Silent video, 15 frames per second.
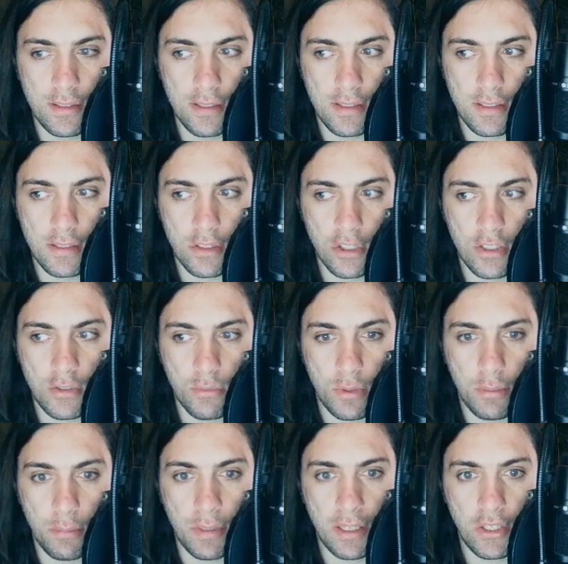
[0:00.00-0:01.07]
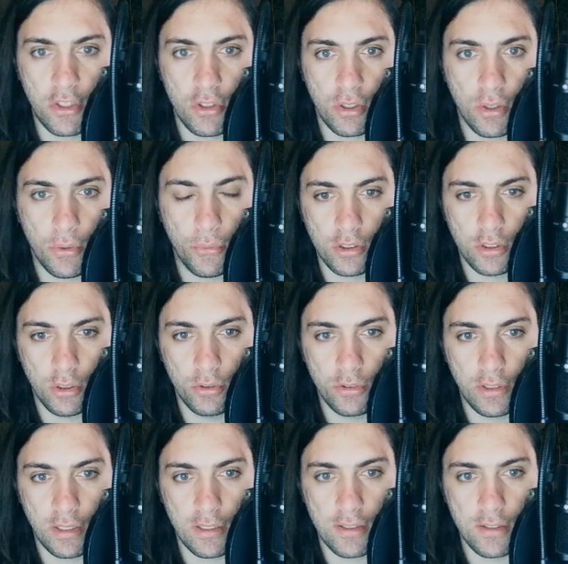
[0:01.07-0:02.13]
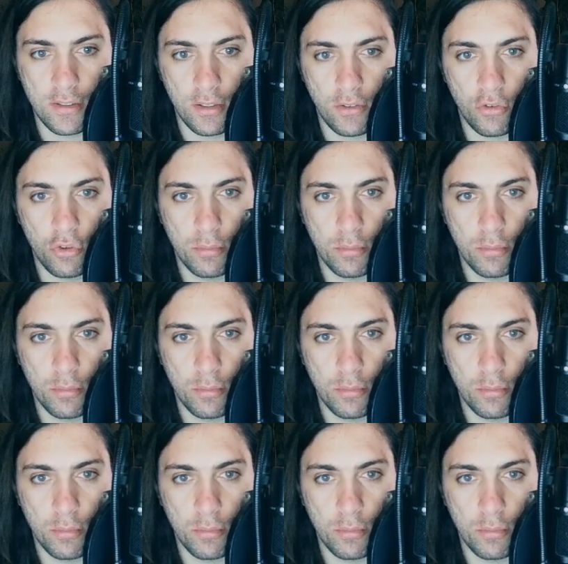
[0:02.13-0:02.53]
is just one page of code and it's not too